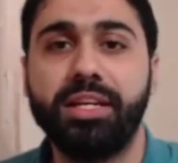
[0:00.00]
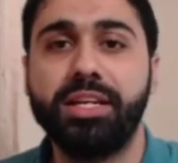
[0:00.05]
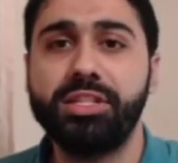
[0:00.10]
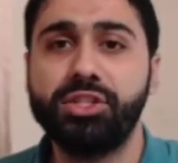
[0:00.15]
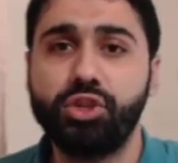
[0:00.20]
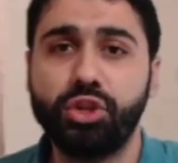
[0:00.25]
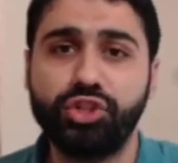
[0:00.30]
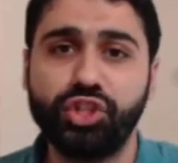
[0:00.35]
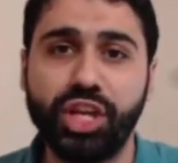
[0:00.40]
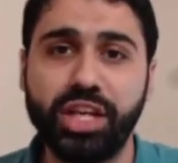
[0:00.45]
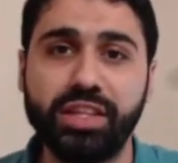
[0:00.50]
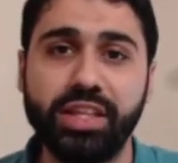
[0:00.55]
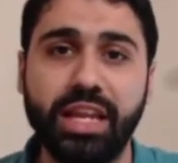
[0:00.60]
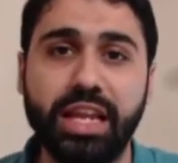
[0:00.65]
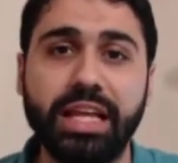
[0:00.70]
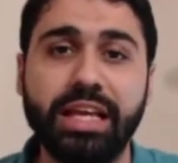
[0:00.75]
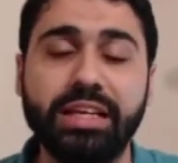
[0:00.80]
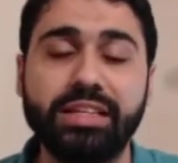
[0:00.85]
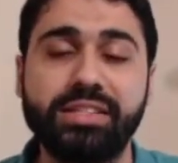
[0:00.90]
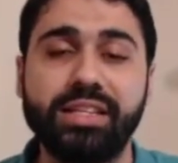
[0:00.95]
So check the
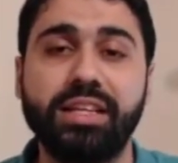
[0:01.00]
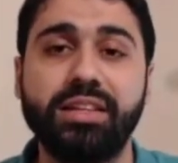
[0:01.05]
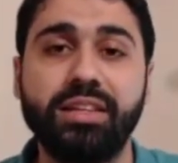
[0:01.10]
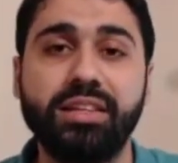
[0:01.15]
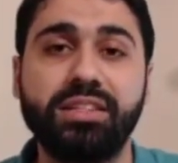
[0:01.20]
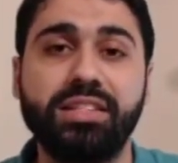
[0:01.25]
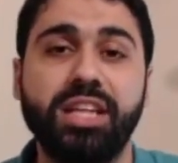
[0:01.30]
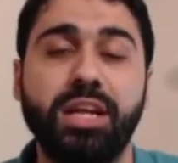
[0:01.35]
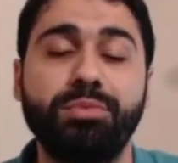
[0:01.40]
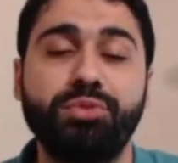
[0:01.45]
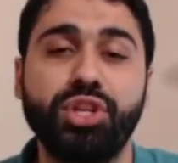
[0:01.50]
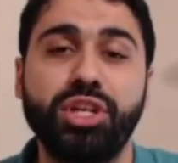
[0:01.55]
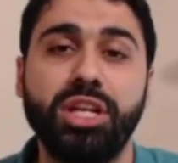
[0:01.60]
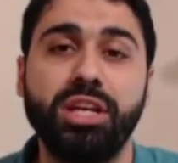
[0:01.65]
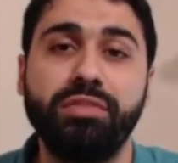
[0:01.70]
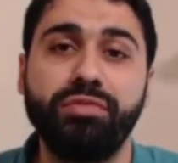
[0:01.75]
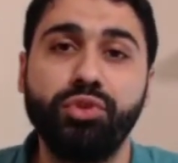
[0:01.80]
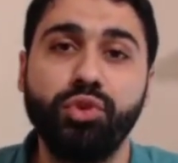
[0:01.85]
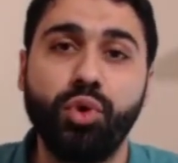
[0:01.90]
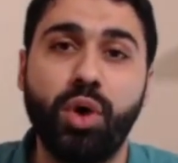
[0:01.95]
links in the description
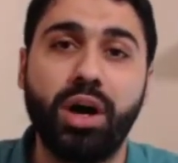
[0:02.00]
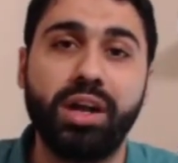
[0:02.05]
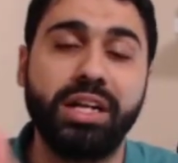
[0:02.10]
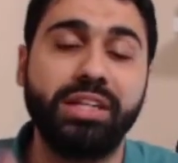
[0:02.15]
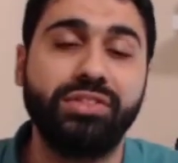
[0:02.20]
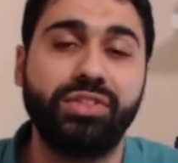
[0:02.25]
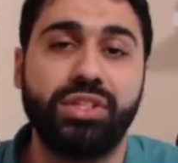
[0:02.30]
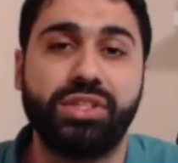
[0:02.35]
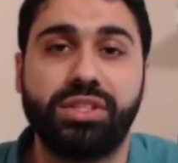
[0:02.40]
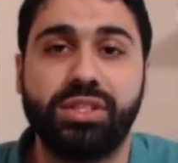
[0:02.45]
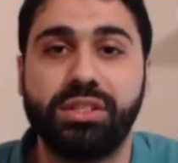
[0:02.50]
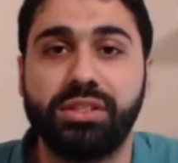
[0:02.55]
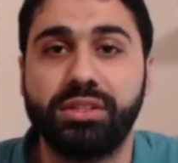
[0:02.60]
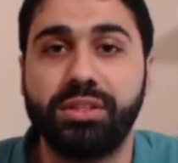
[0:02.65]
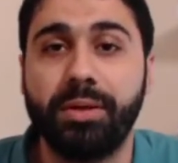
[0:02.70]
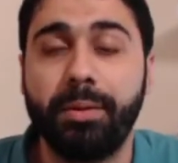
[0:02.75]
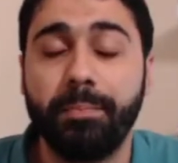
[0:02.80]
if you are interested.